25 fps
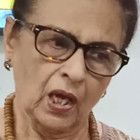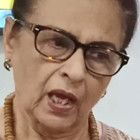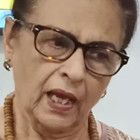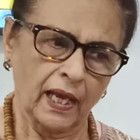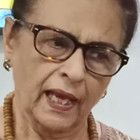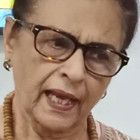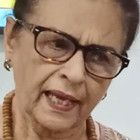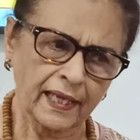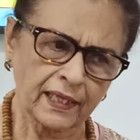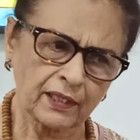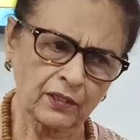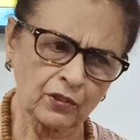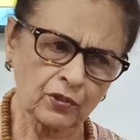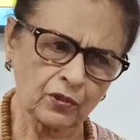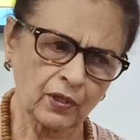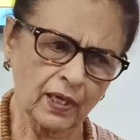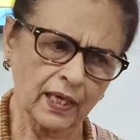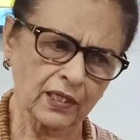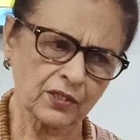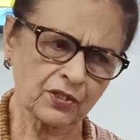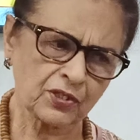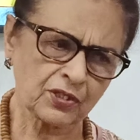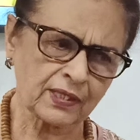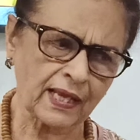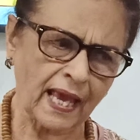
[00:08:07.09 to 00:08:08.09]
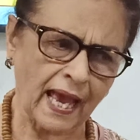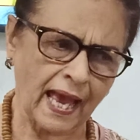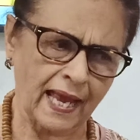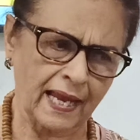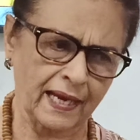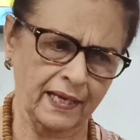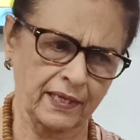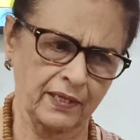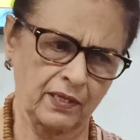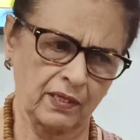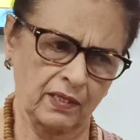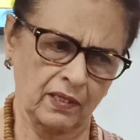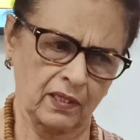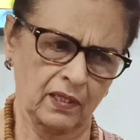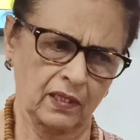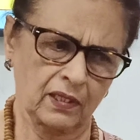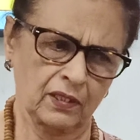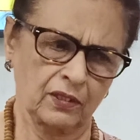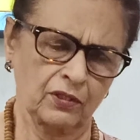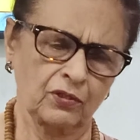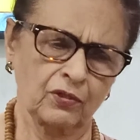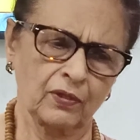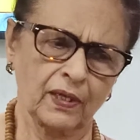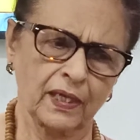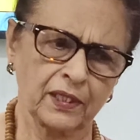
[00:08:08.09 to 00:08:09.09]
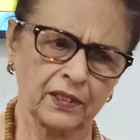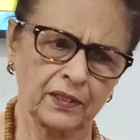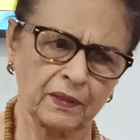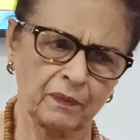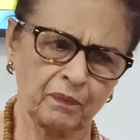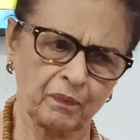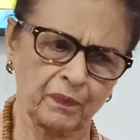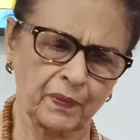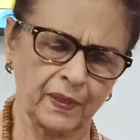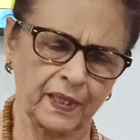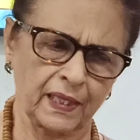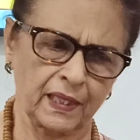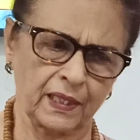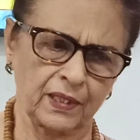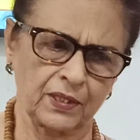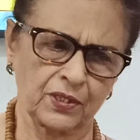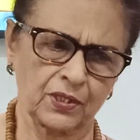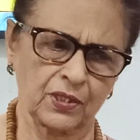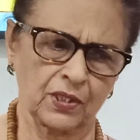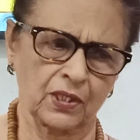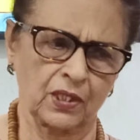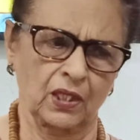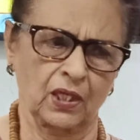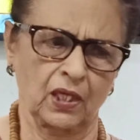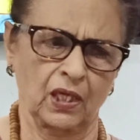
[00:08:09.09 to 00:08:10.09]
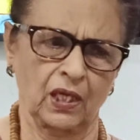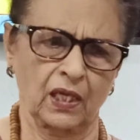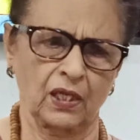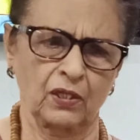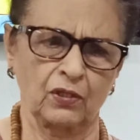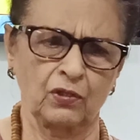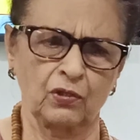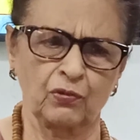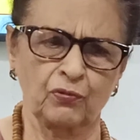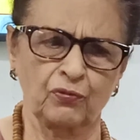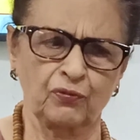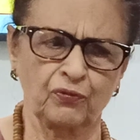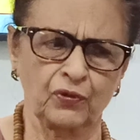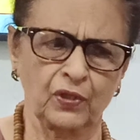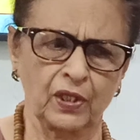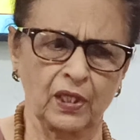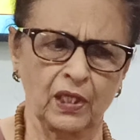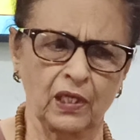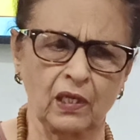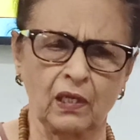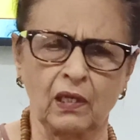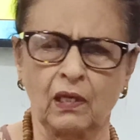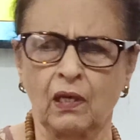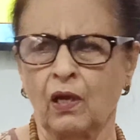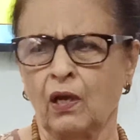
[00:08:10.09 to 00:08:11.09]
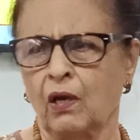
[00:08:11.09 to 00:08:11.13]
and you are sad and you are depressed and you feel,